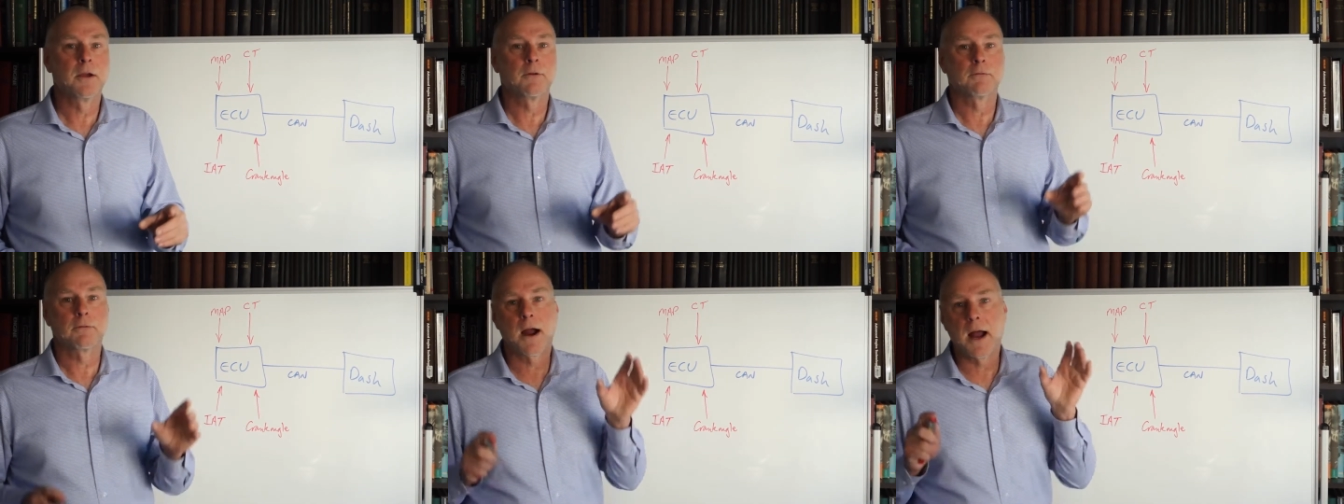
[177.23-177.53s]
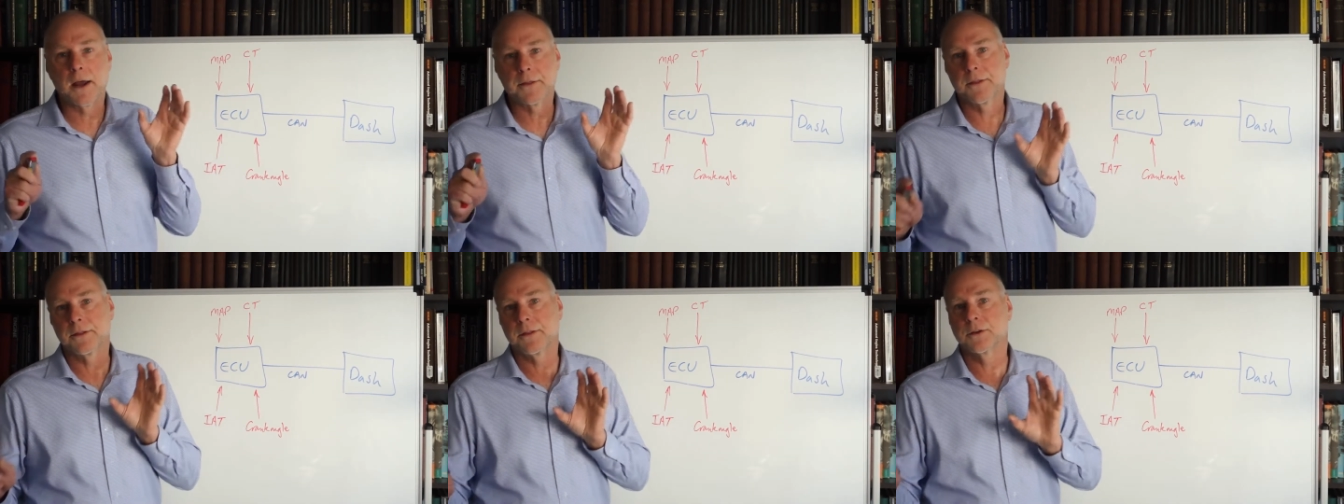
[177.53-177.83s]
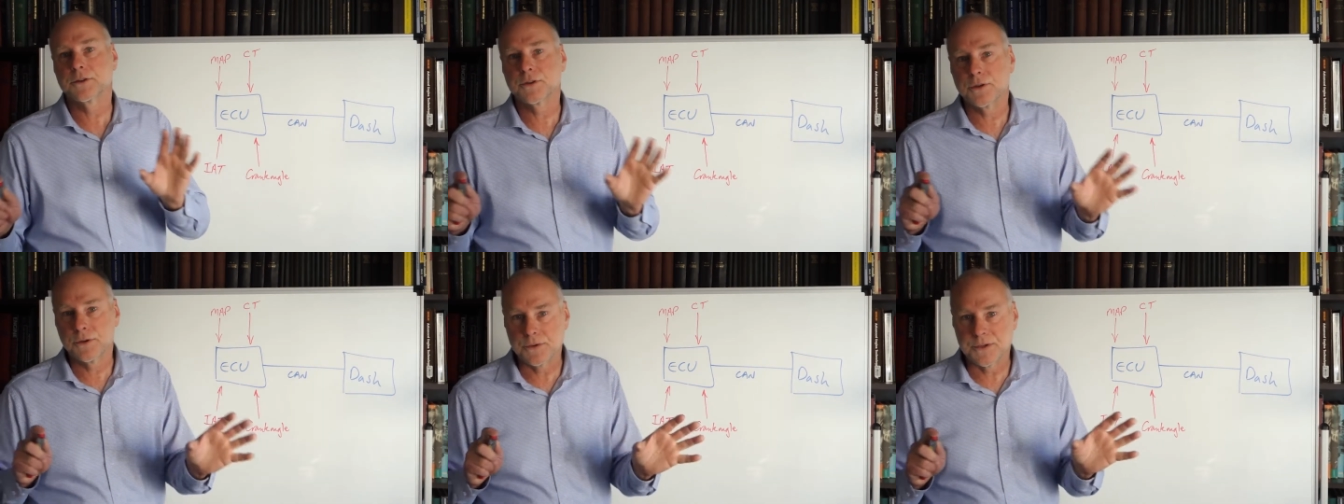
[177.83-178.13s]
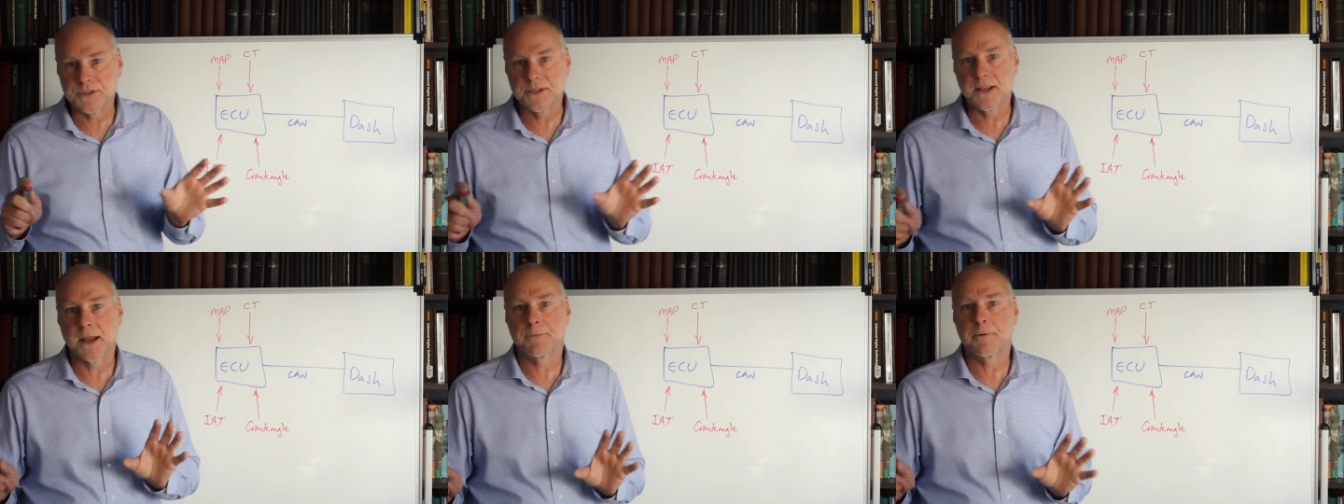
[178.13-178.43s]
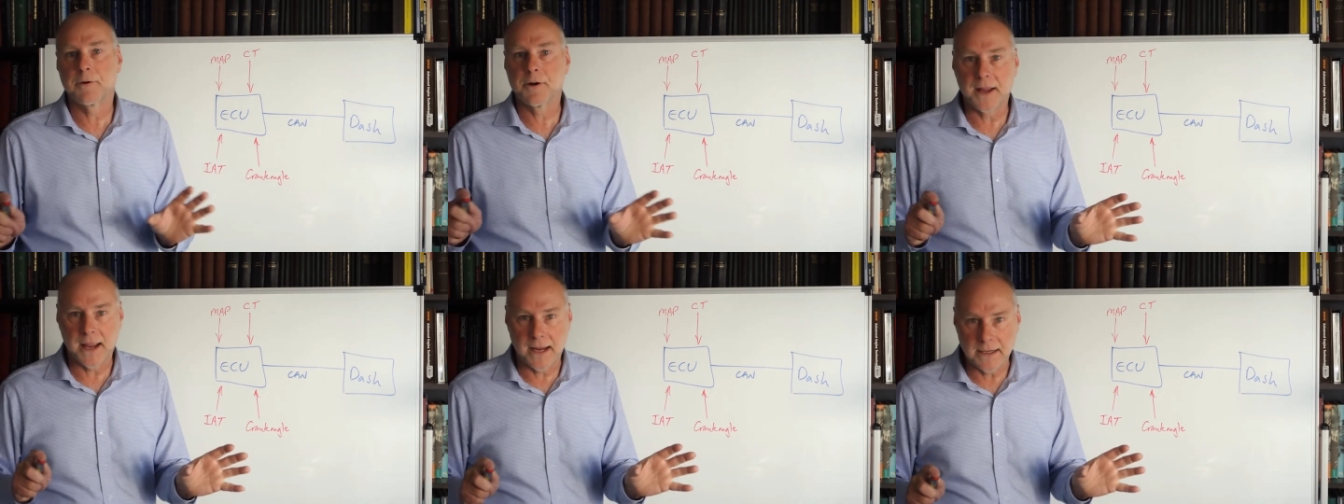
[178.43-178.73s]
rather than two
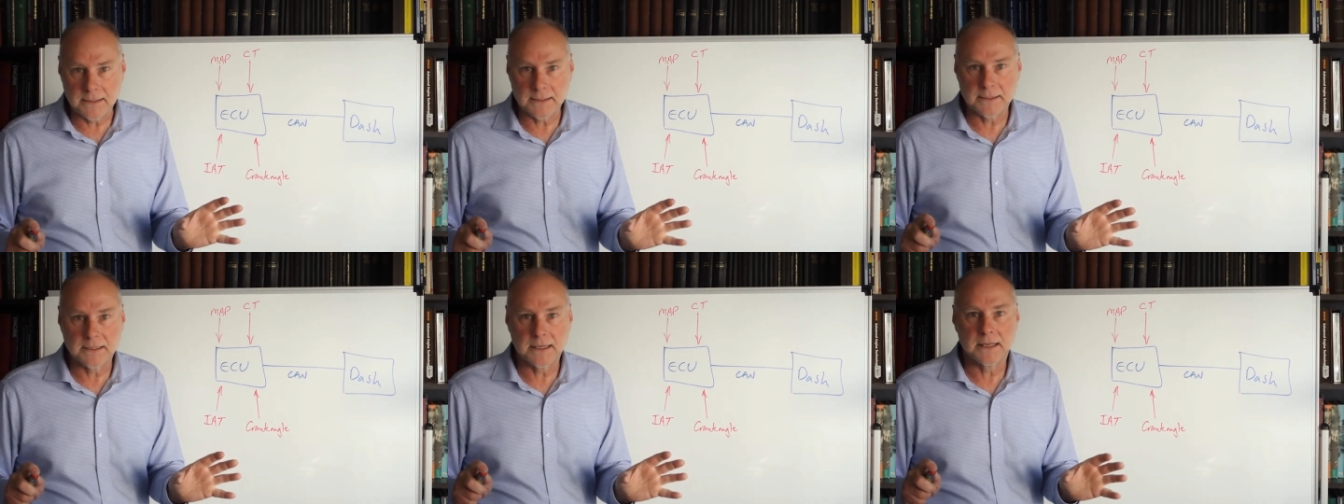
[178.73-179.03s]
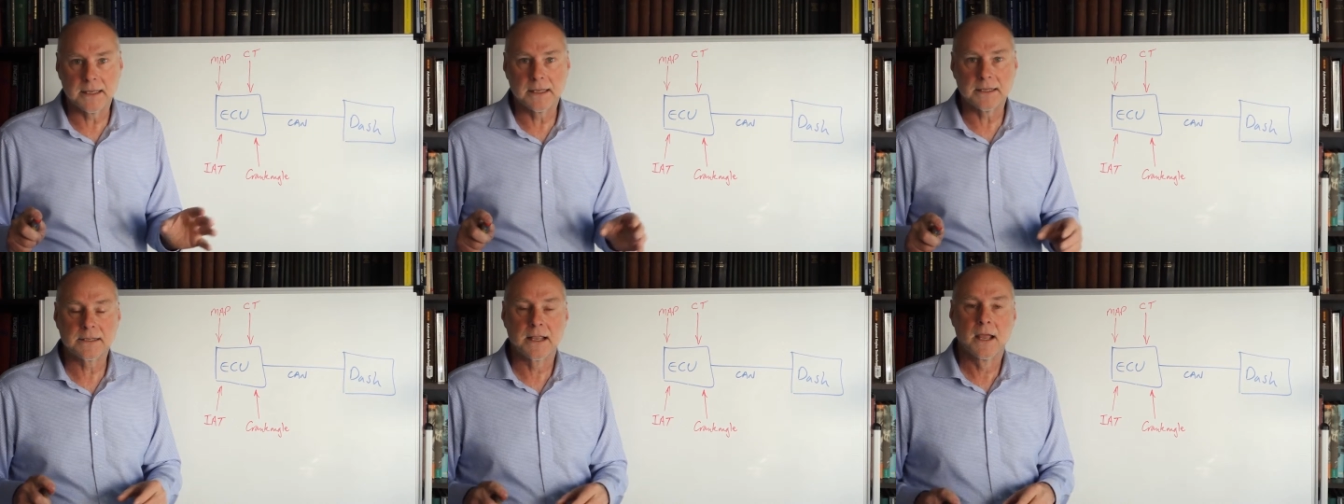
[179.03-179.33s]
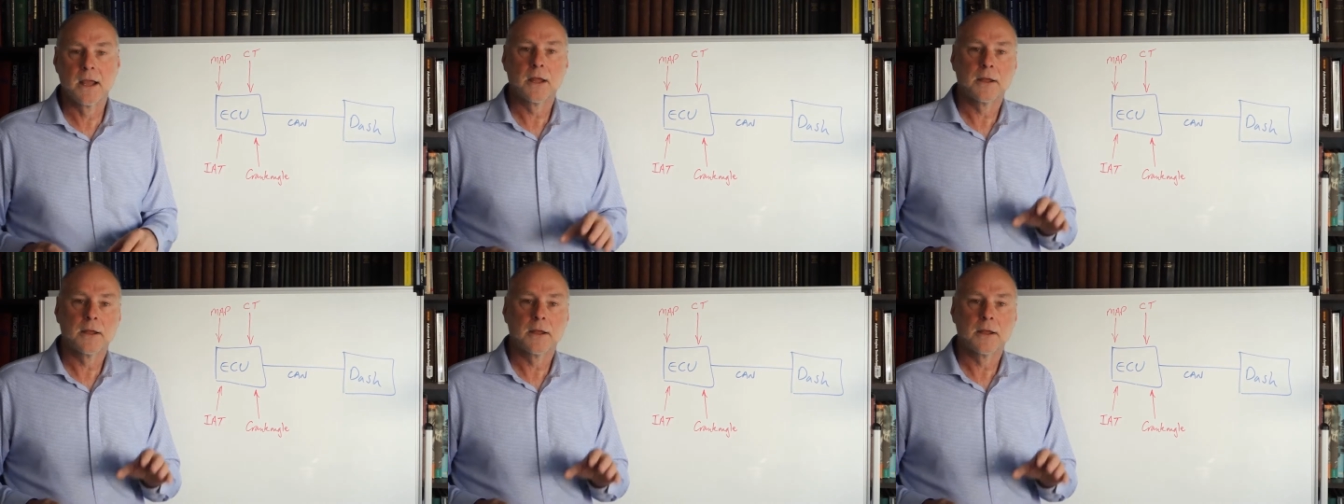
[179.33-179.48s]
separate entities.